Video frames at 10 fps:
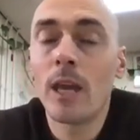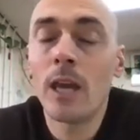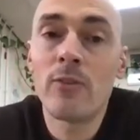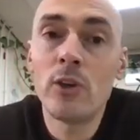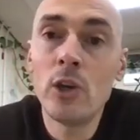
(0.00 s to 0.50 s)

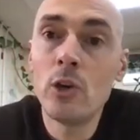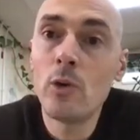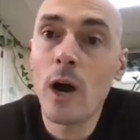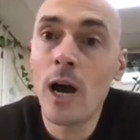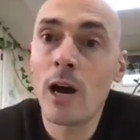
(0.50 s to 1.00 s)
if
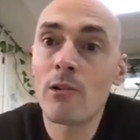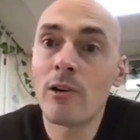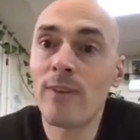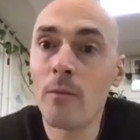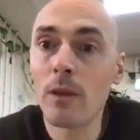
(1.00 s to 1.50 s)
you are a
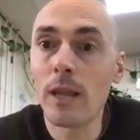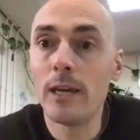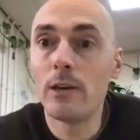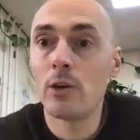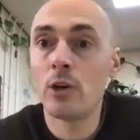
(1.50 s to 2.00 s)

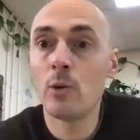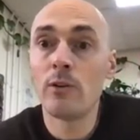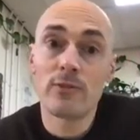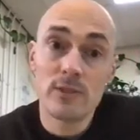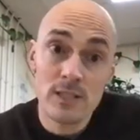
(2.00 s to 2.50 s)
family who
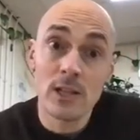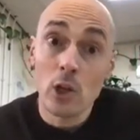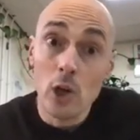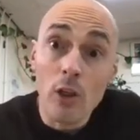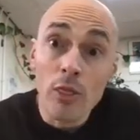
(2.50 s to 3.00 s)
have still
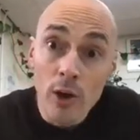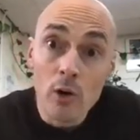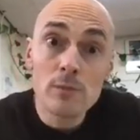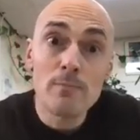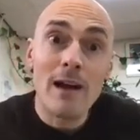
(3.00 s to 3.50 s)
got
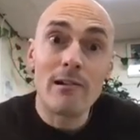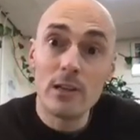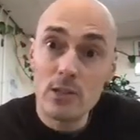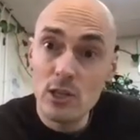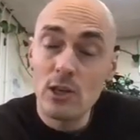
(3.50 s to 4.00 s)
those
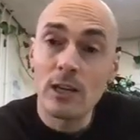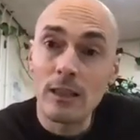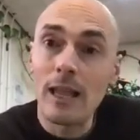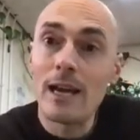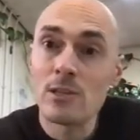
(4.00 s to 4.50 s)
barriers, you
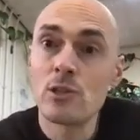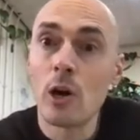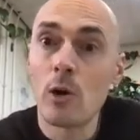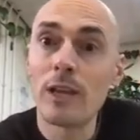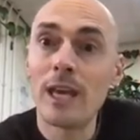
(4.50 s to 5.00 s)
can let us
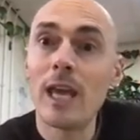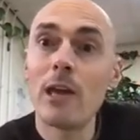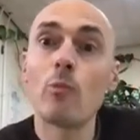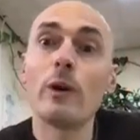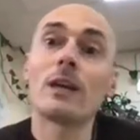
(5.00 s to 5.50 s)
know on
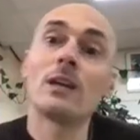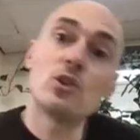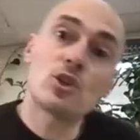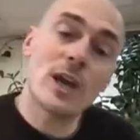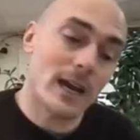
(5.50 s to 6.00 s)
here and we
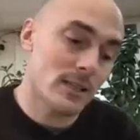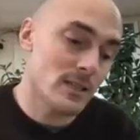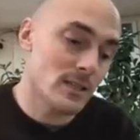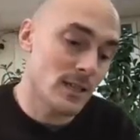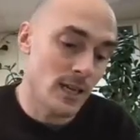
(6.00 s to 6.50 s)
can check
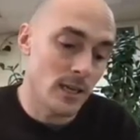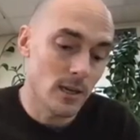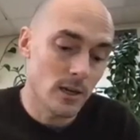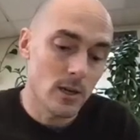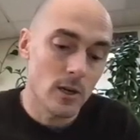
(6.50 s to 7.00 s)
to see
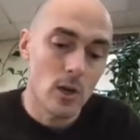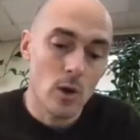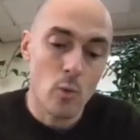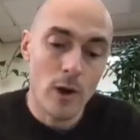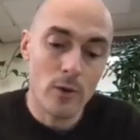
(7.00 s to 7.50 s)

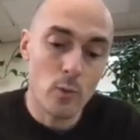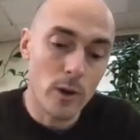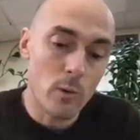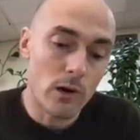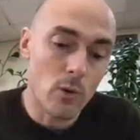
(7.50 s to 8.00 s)
whether
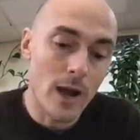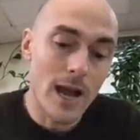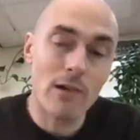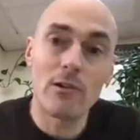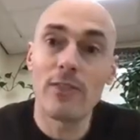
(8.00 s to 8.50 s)
we were
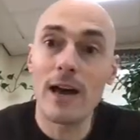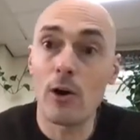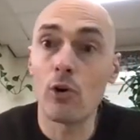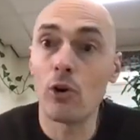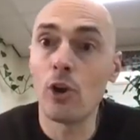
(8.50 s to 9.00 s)
aware of that
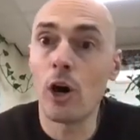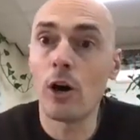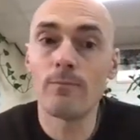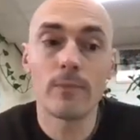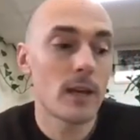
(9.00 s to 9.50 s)
or
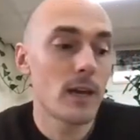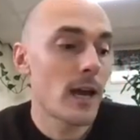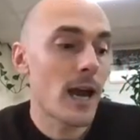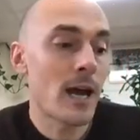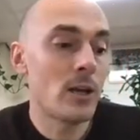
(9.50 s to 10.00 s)
not.
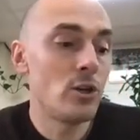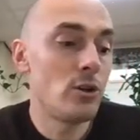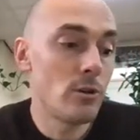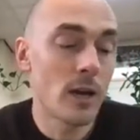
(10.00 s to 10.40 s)
And